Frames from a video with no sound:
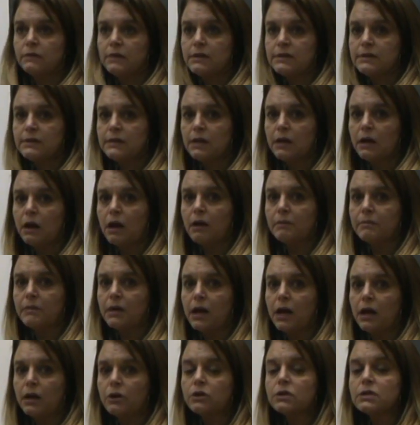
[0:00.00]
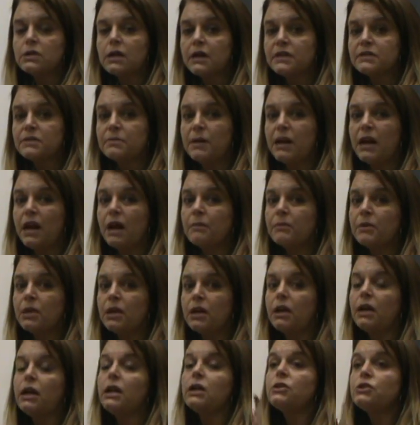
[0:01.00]
this denominator tells me I'm going
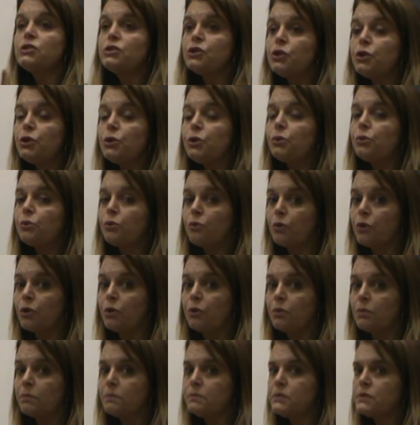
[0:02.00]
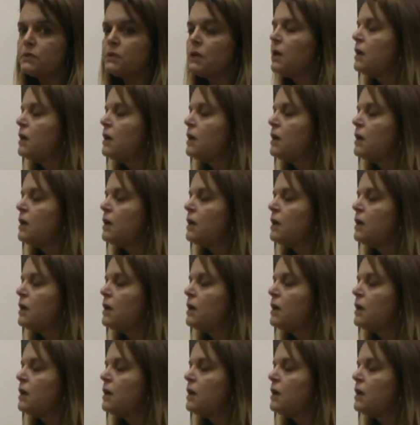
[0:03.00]
to need 2 groups.